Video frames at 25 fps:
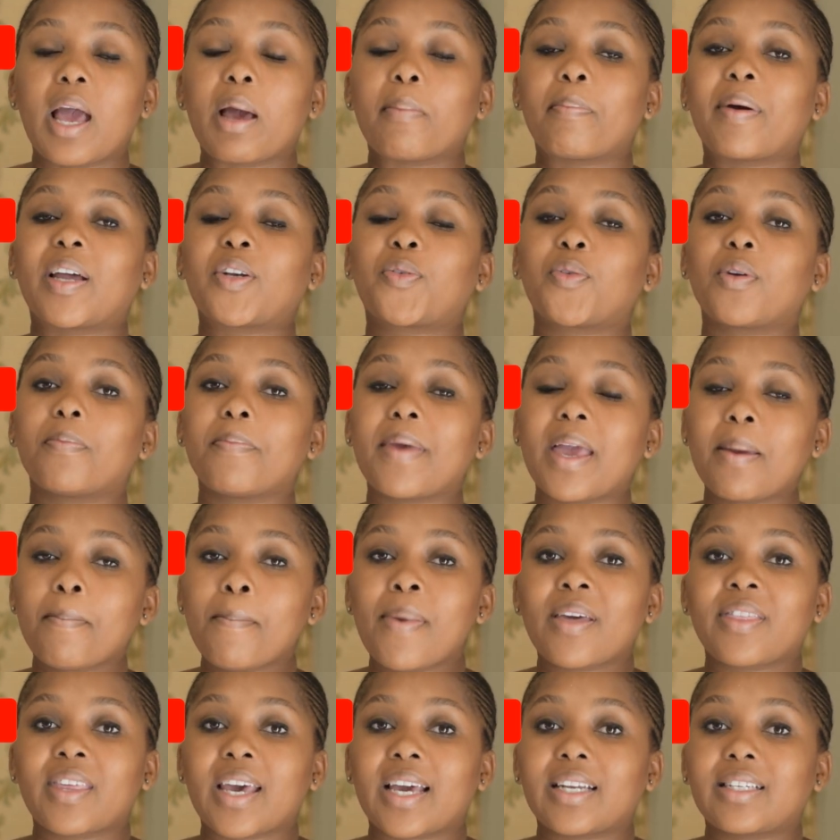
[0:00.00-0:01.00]
But
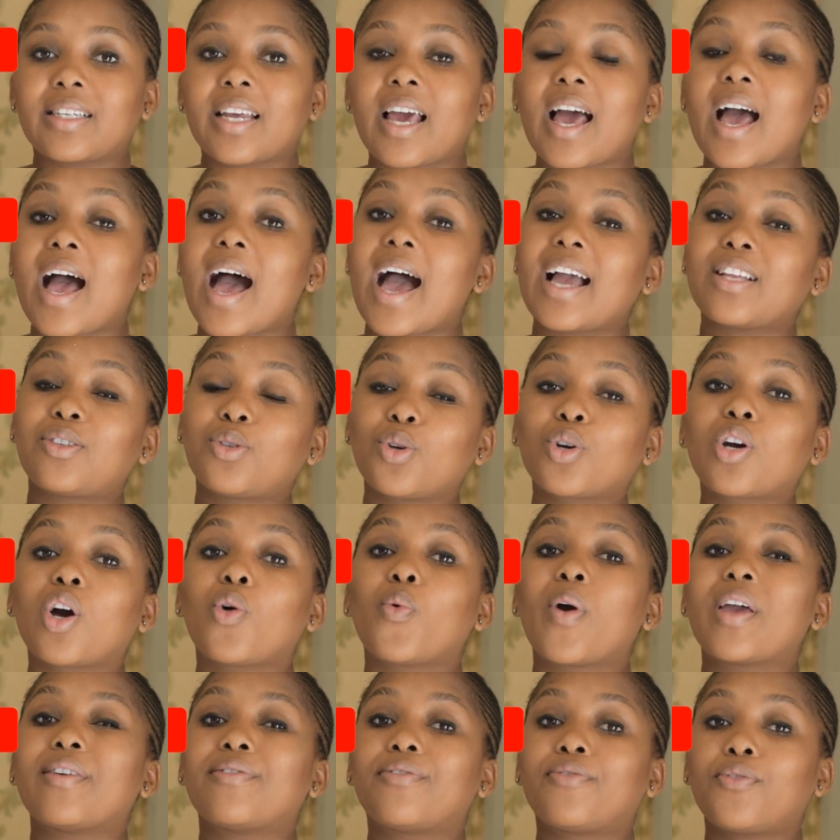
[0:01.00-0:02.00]
remember that I took
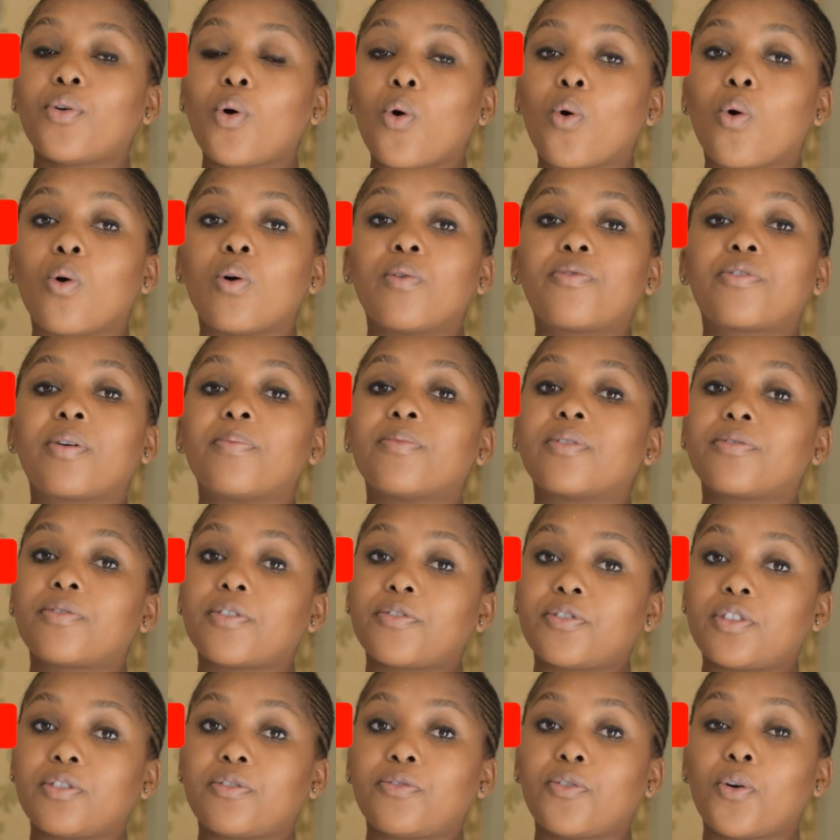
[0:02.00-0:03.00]
away 4 from the
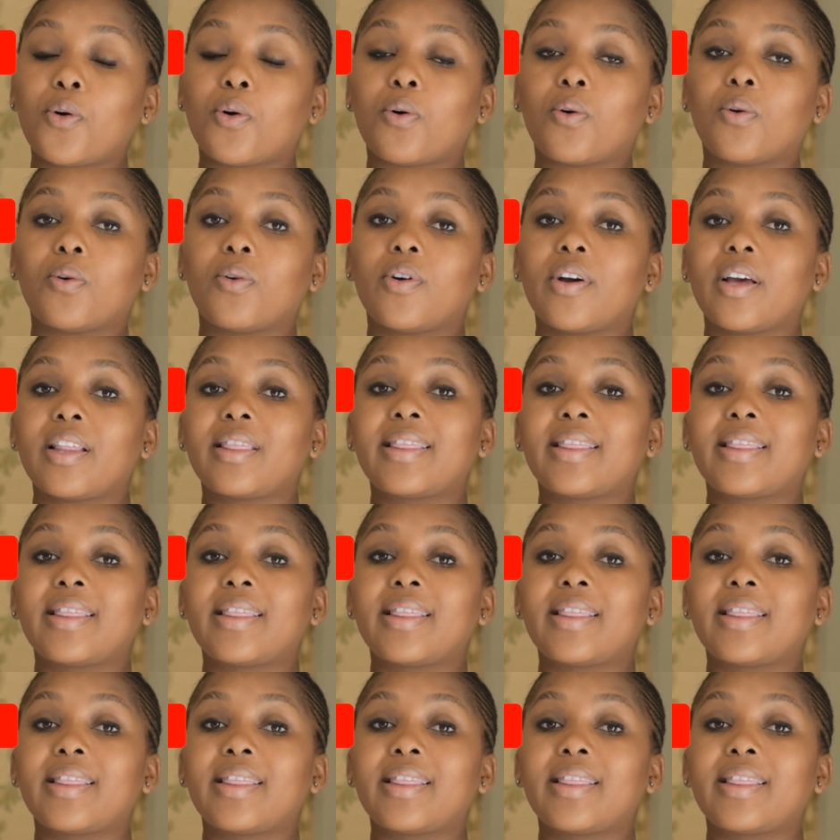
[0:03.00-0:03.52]
54.